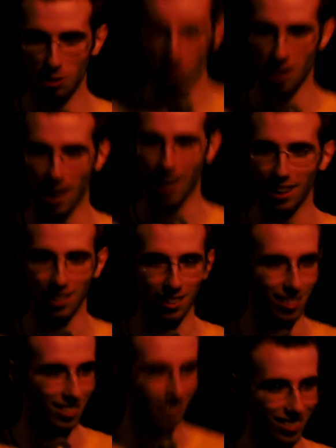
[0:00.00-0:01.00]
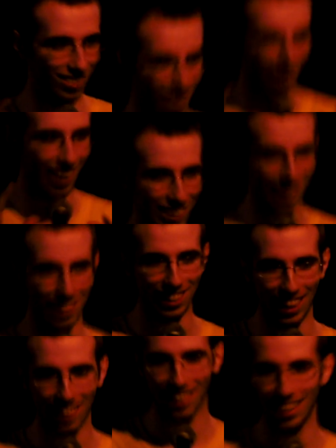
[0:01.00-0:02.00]
sad. I needed
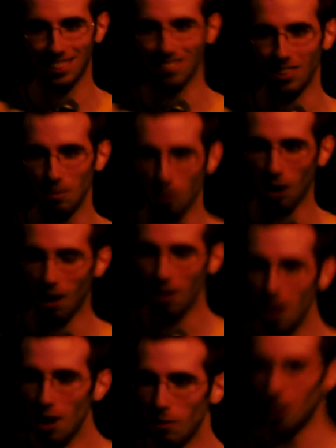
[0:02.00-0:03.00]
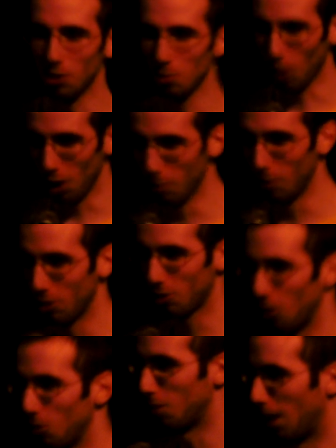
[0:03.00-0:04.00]
that case to be put out. There was one of the
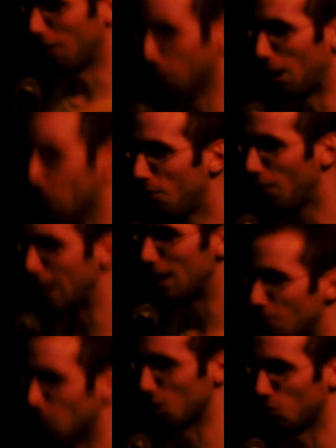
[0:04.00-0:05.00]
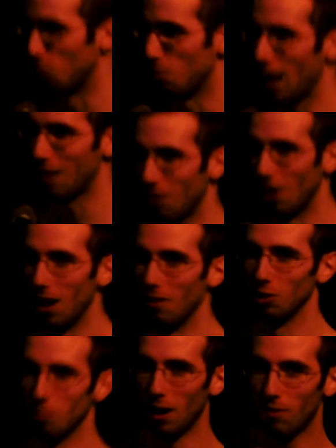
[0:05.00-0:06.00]
groups, and they're my favorite group ever. It
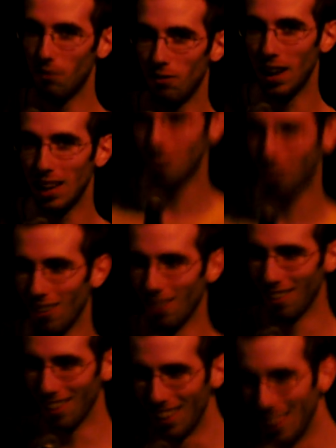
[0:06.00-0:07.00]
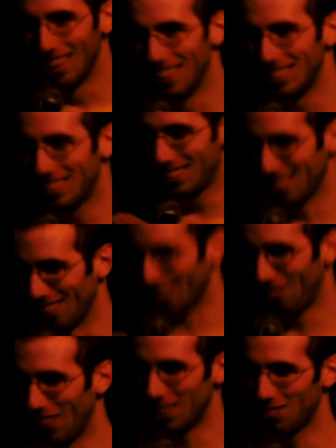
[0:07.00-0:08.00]
was my favorite sort
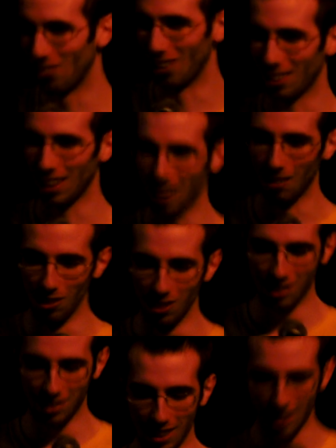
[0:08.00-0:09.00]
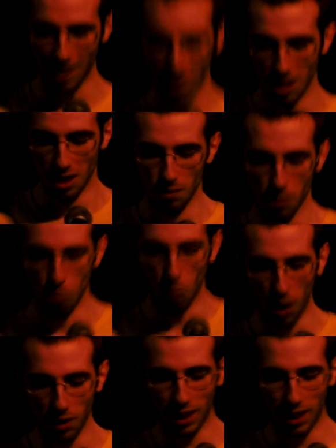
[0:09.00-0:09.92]
of Facebook. It was the one